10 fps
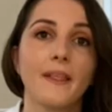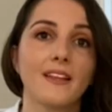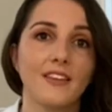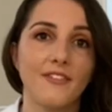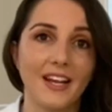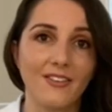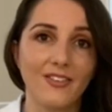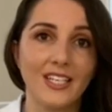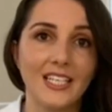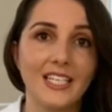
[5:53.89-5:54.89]
The
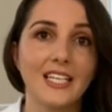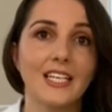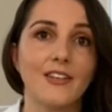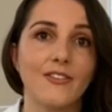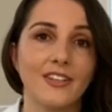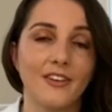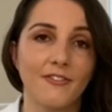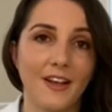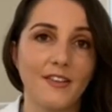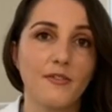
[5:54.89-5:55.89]
vaccine is a
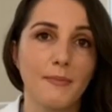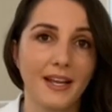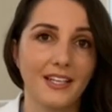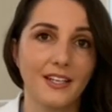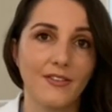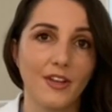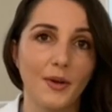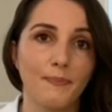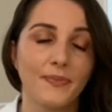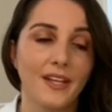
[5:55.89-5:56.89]
defense
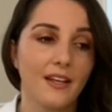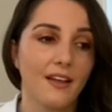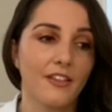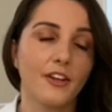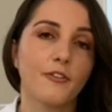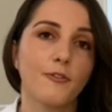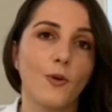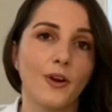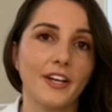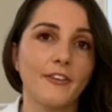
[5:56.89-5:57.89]
mechanism.
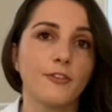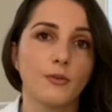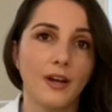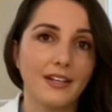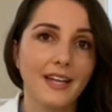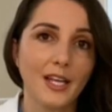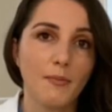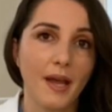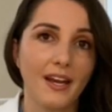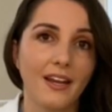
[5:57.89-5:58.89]
Therefore, if you are a
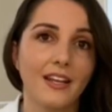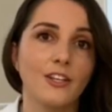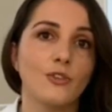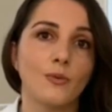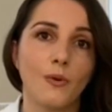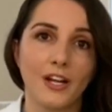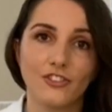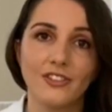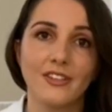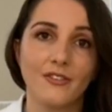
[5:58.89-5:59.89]
diabetic and you're
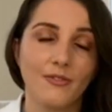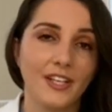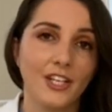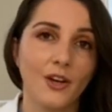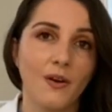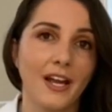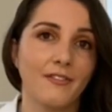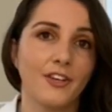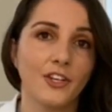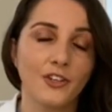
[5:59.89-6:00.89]
watching this video, I
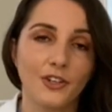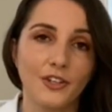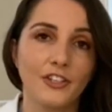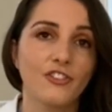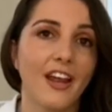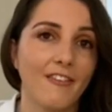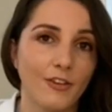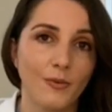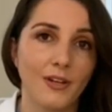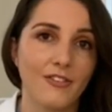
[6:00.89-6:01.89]
encourage
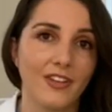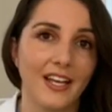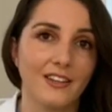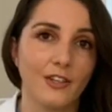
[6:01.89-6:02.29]
everyone to get the